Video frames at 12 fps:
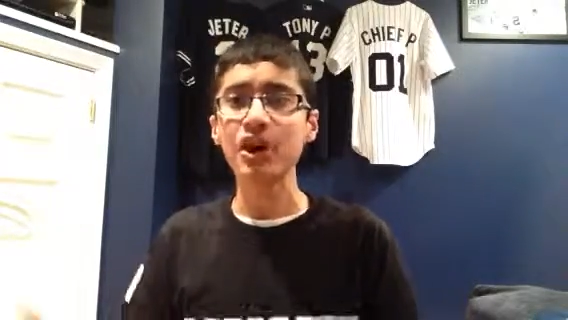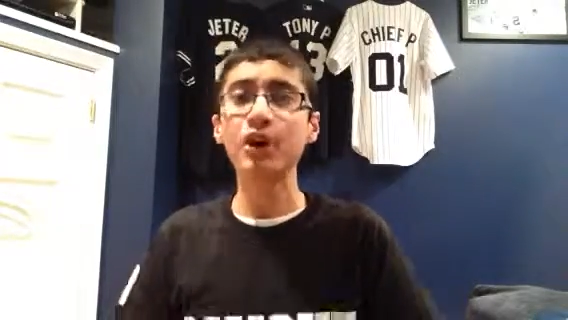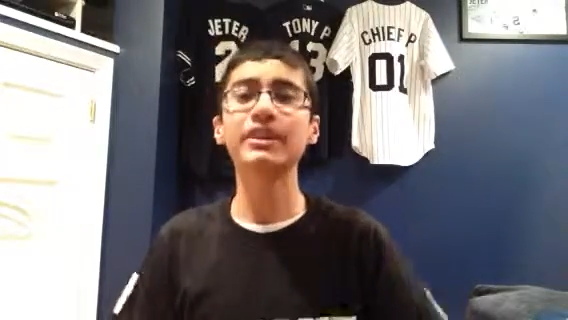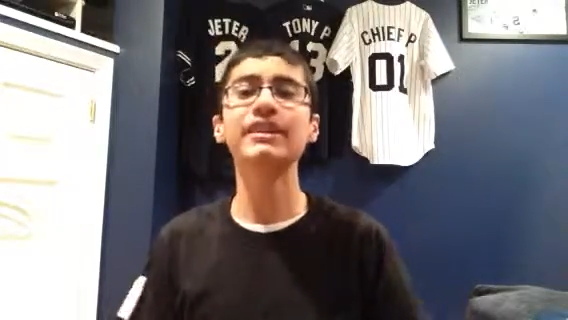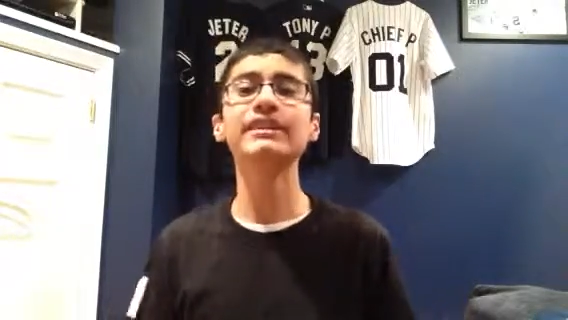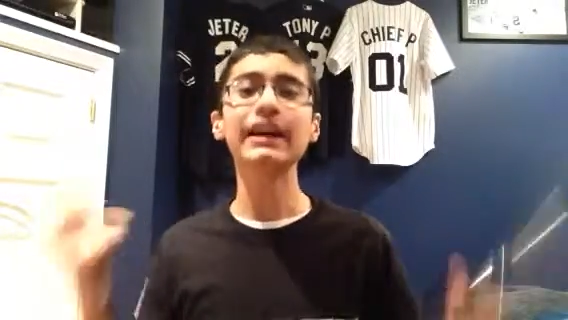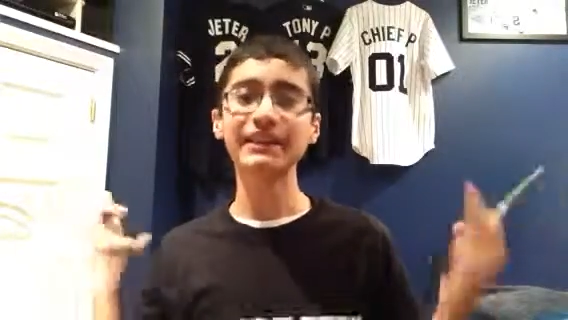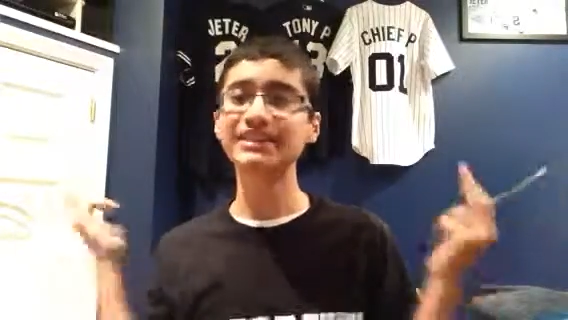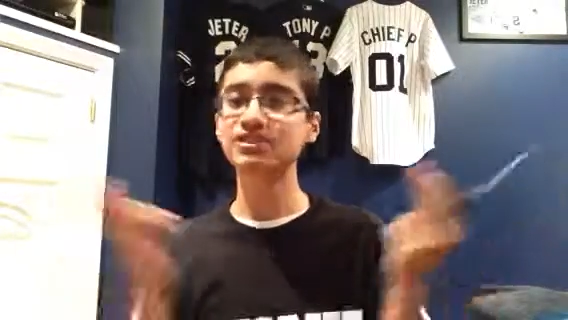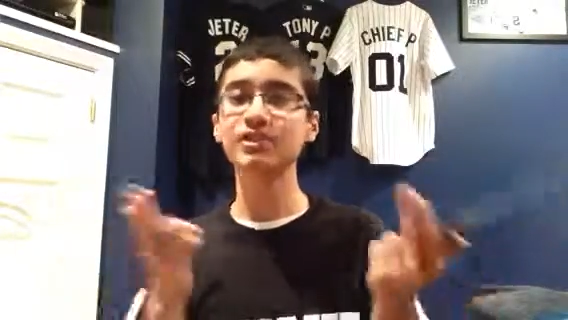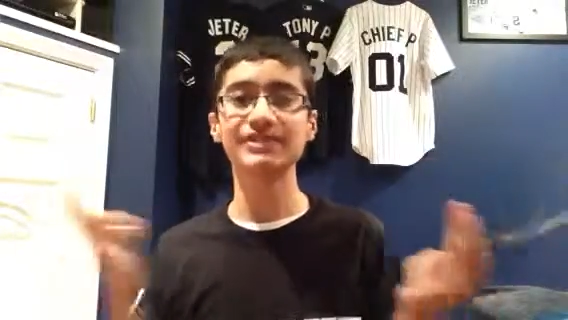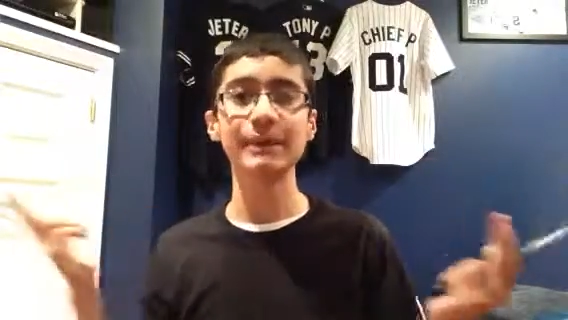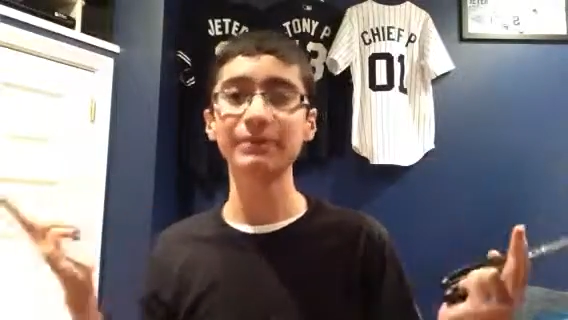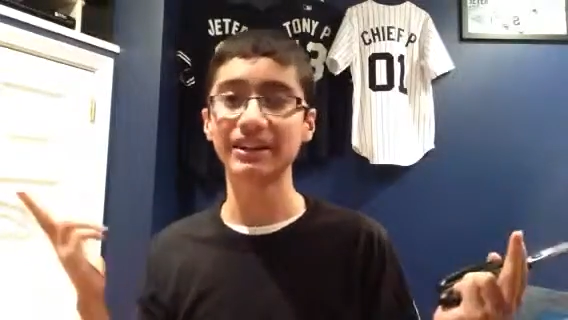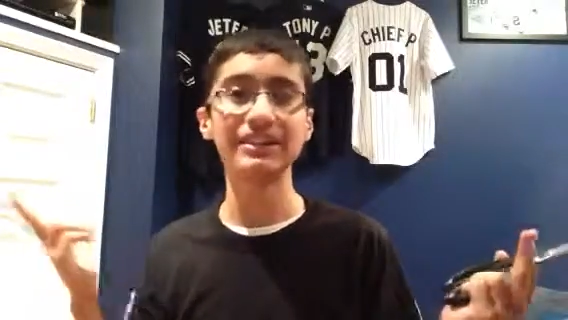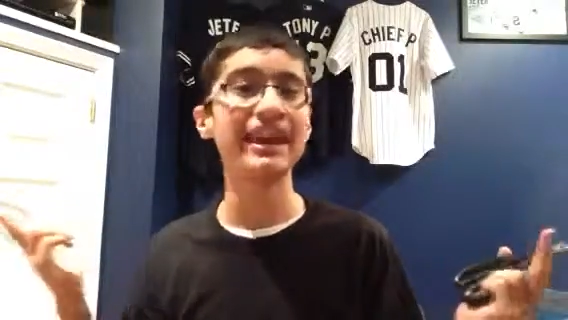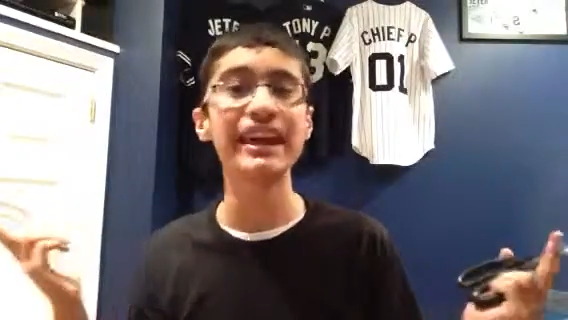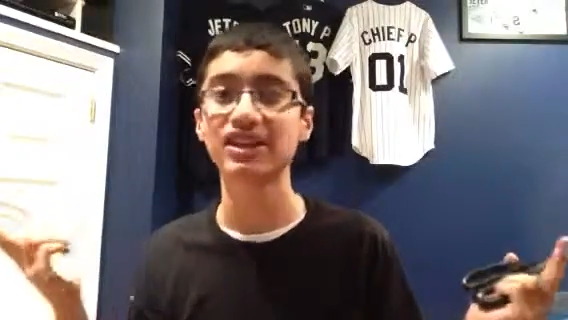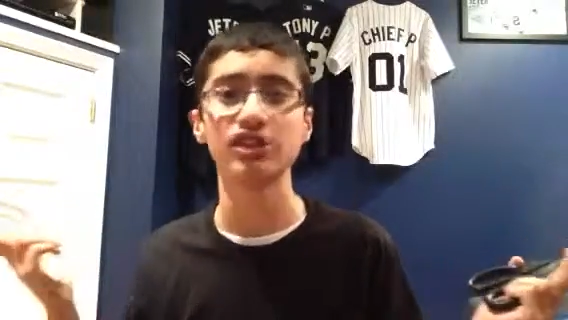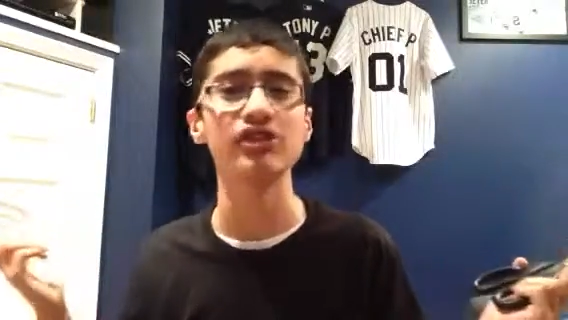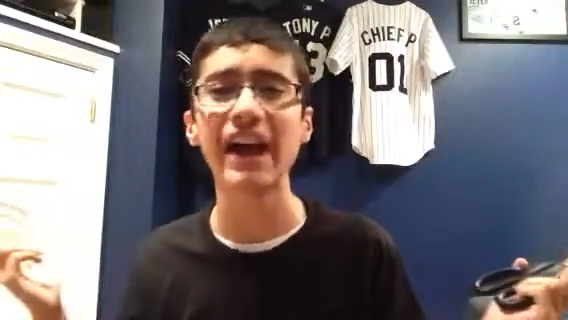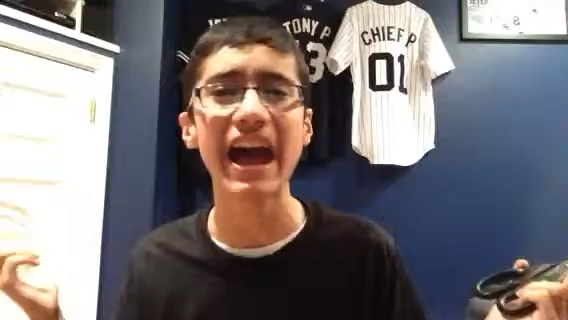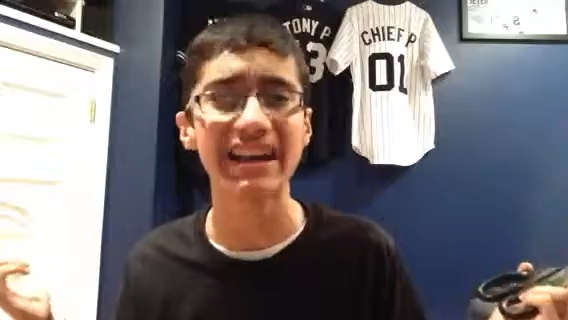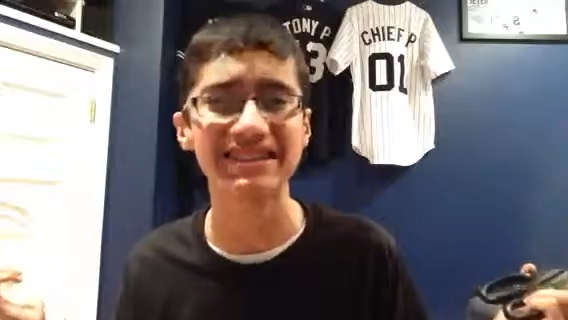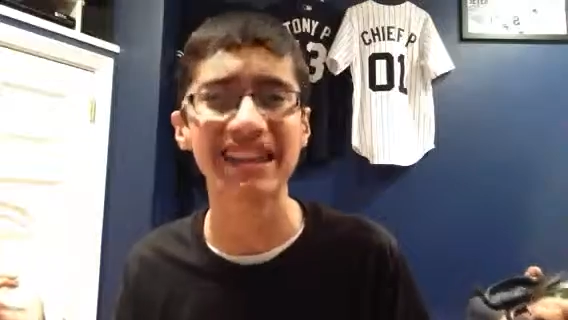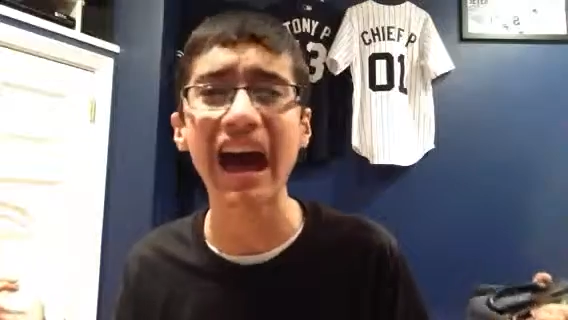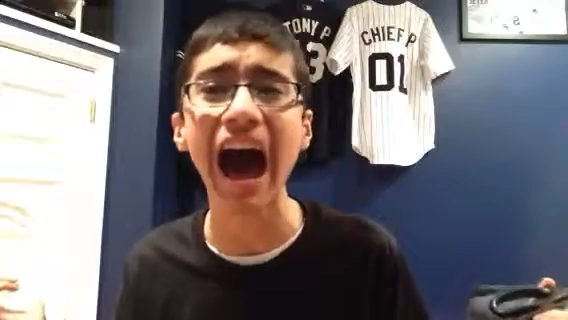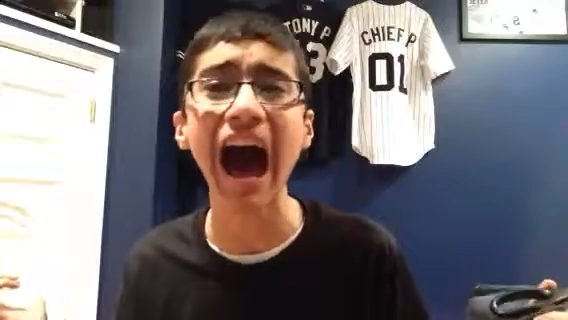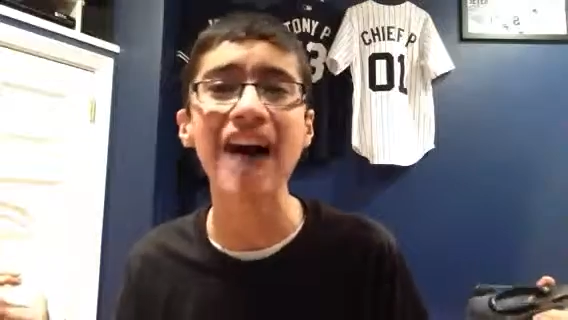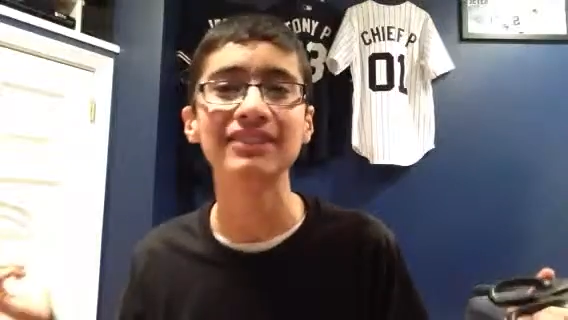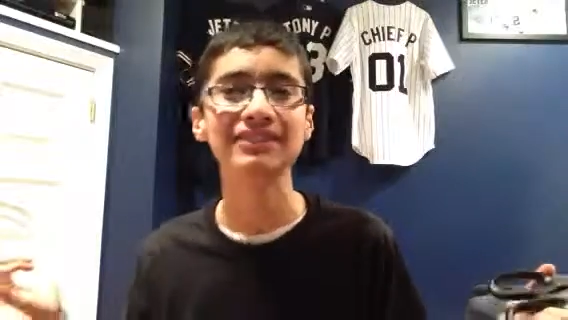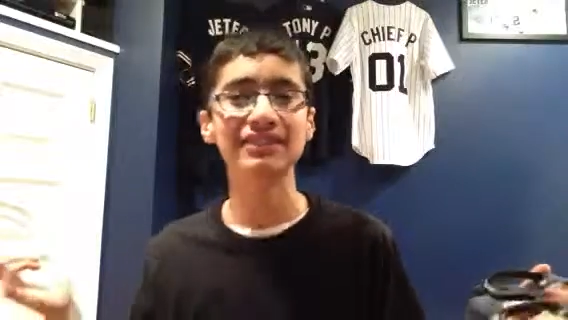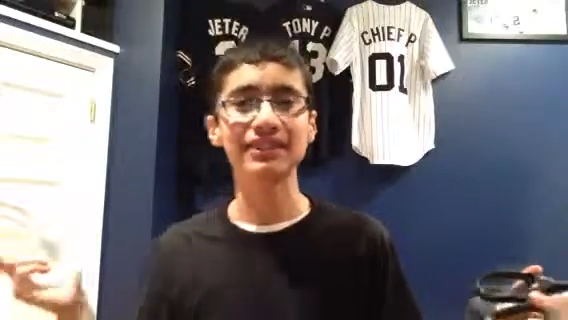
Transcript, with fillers: okay, yeah, let's do this. I'm gonna kick your ass, ha!